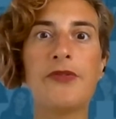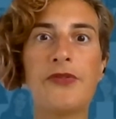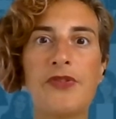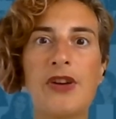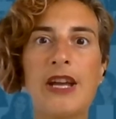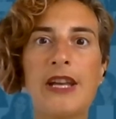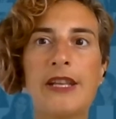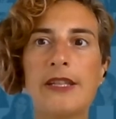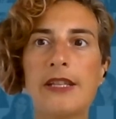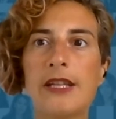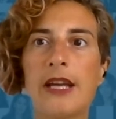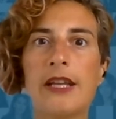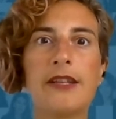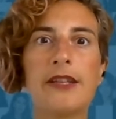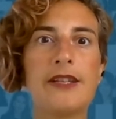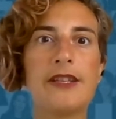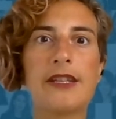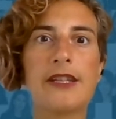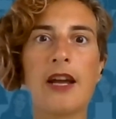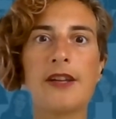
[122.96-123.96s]
friend and
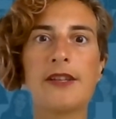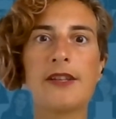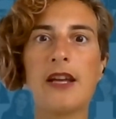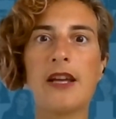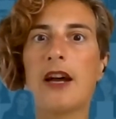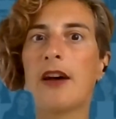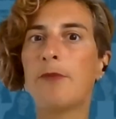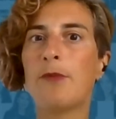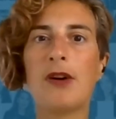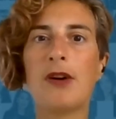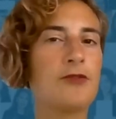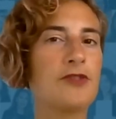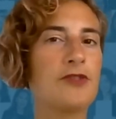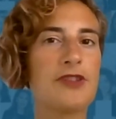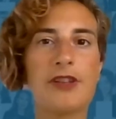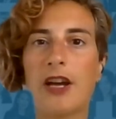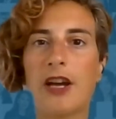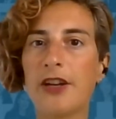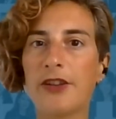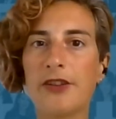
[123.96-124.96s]
discuss about
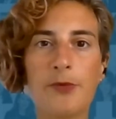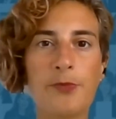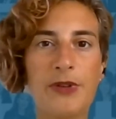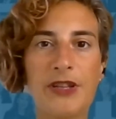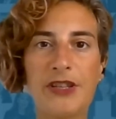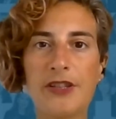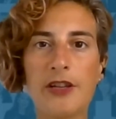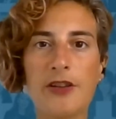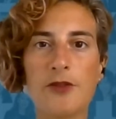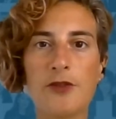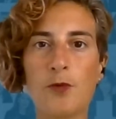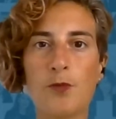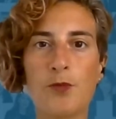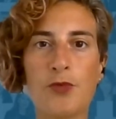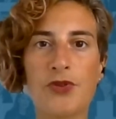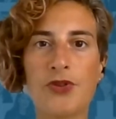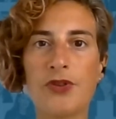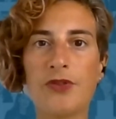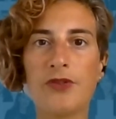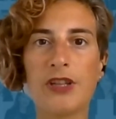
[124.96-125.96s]
other business
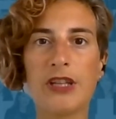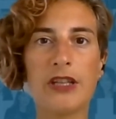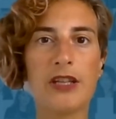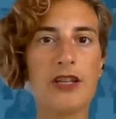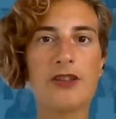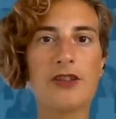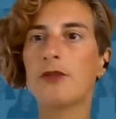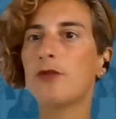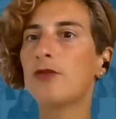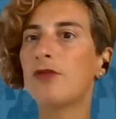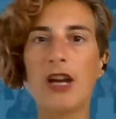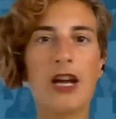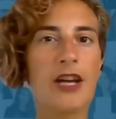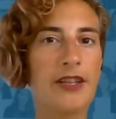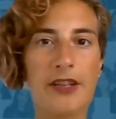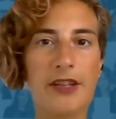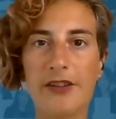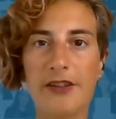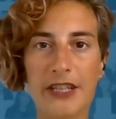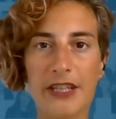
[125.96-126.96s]
opportunities or
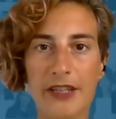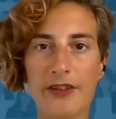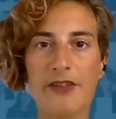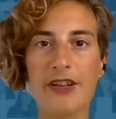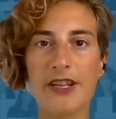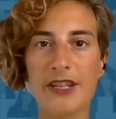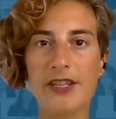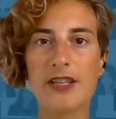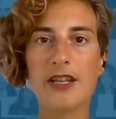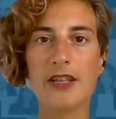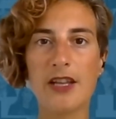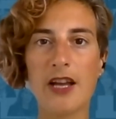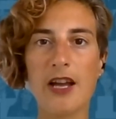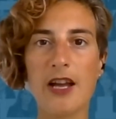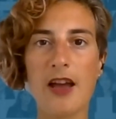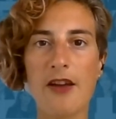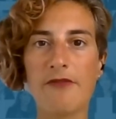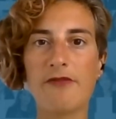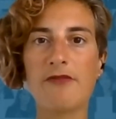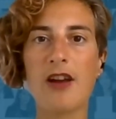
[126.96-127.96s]
other interests that I
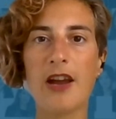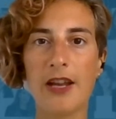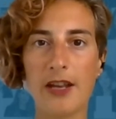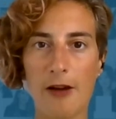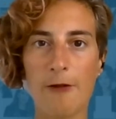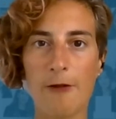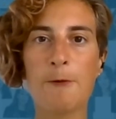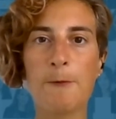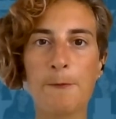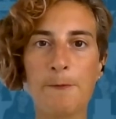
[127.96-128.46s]
have right now.